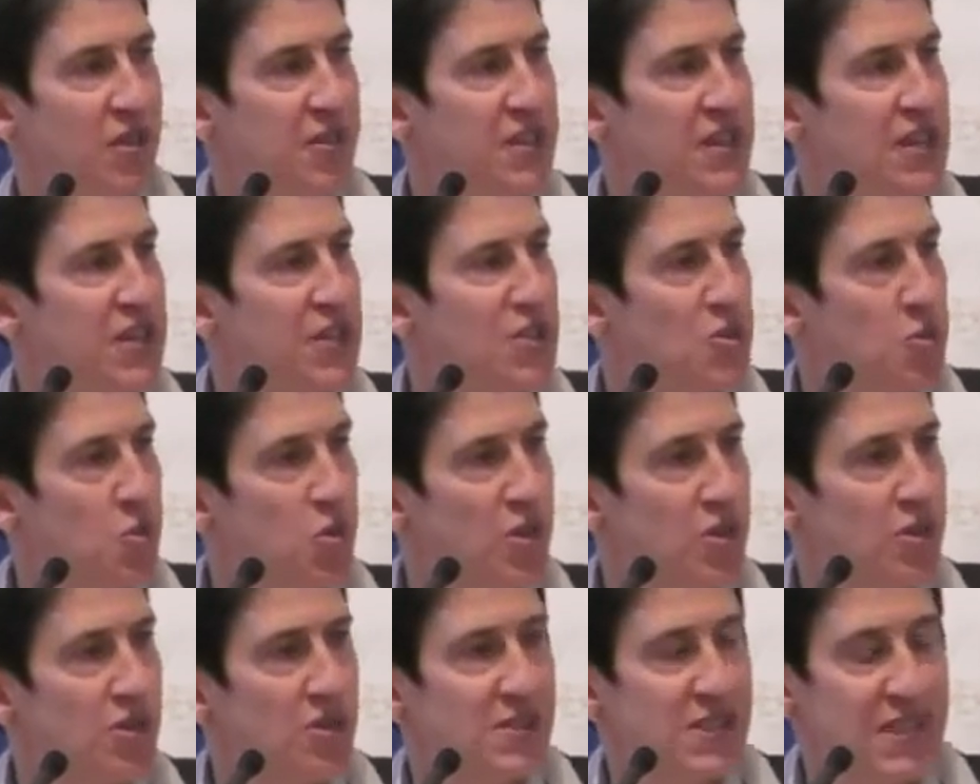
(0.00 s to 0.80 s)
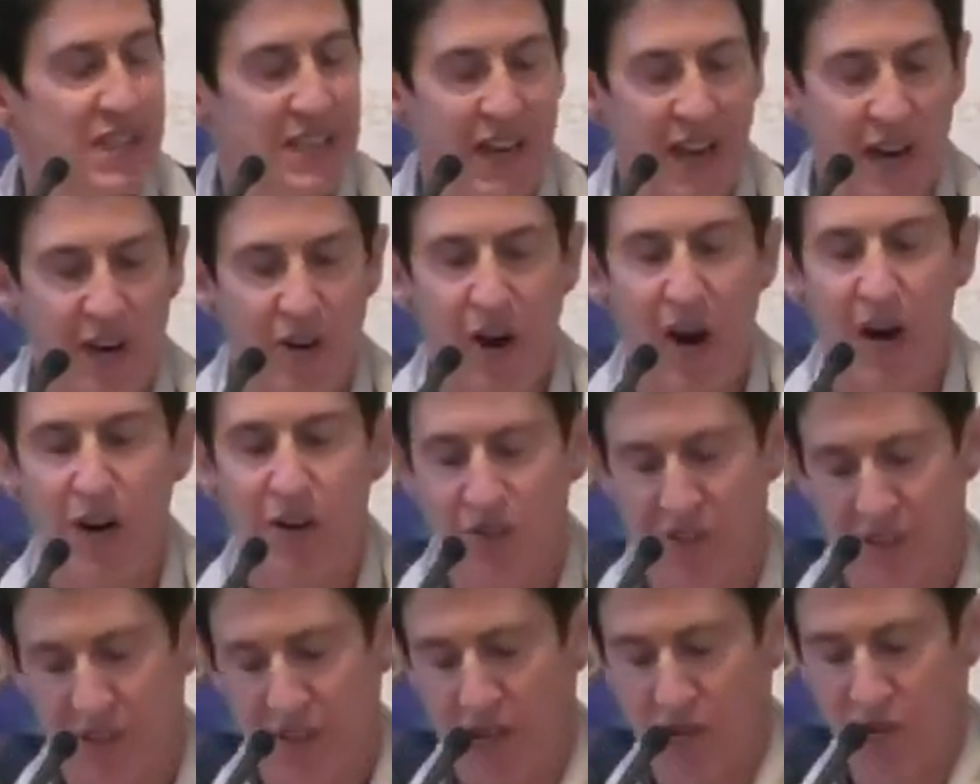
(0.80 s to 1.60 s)
these words in our
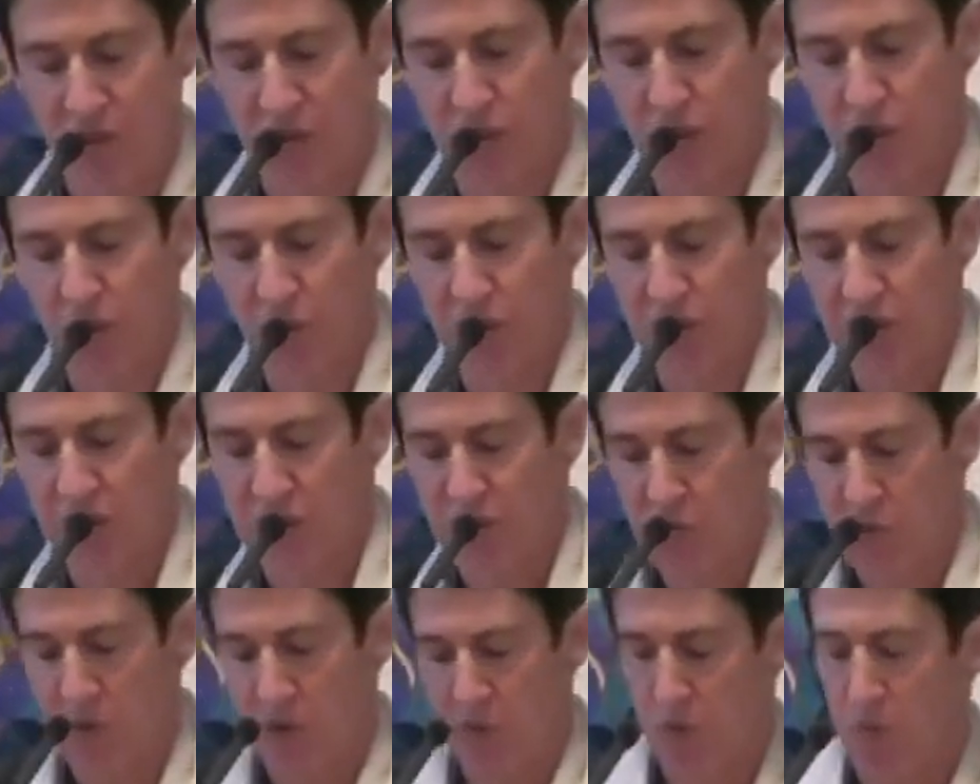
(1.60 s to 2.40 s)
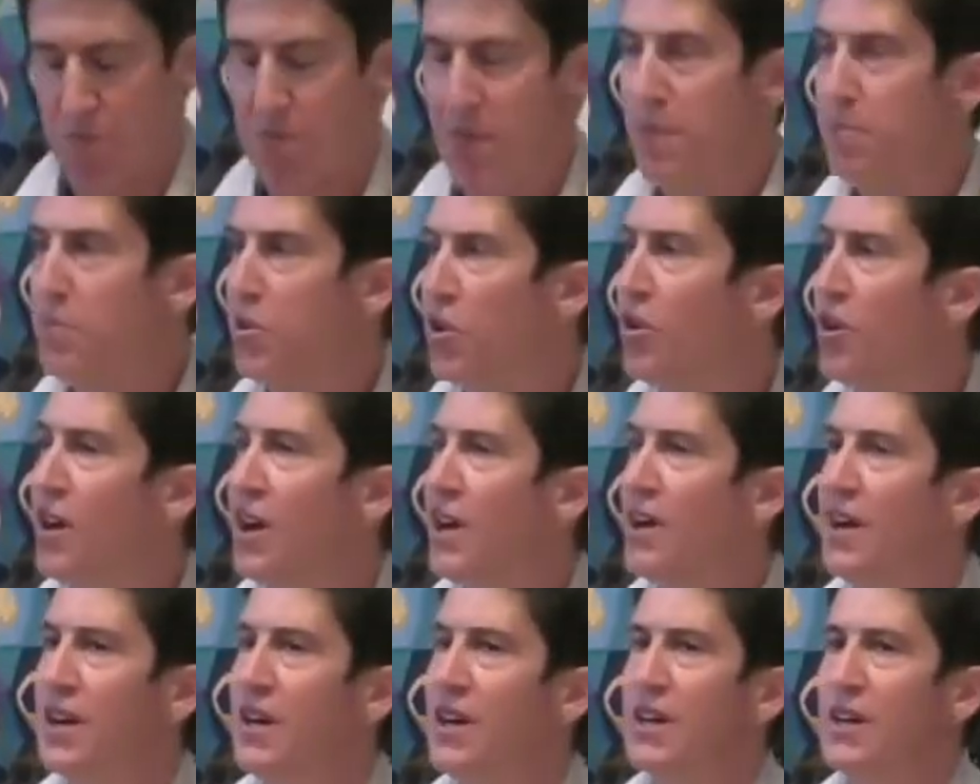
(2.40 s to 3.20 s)
hearts and our souls as we remember
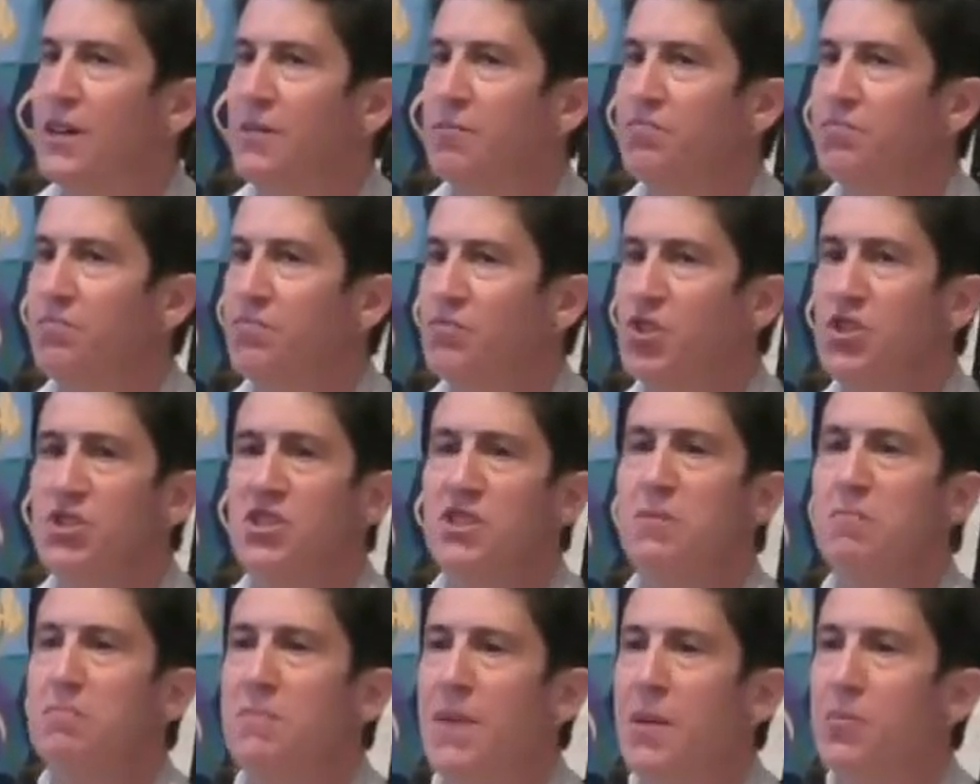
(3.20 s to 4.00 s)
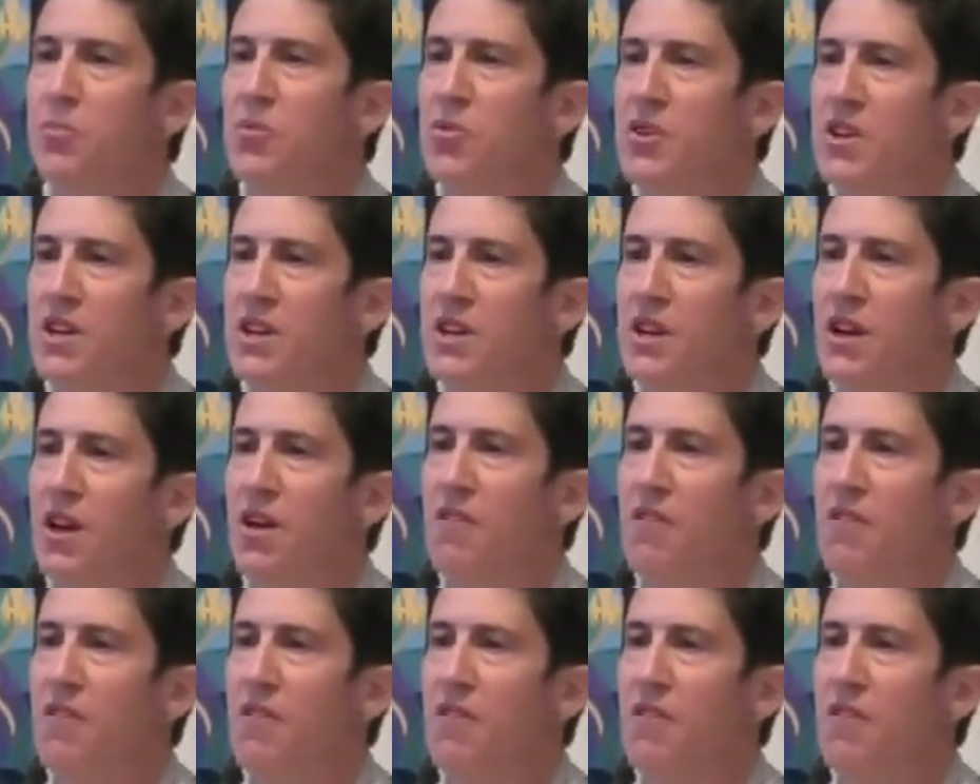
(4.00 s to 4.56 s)
just the memory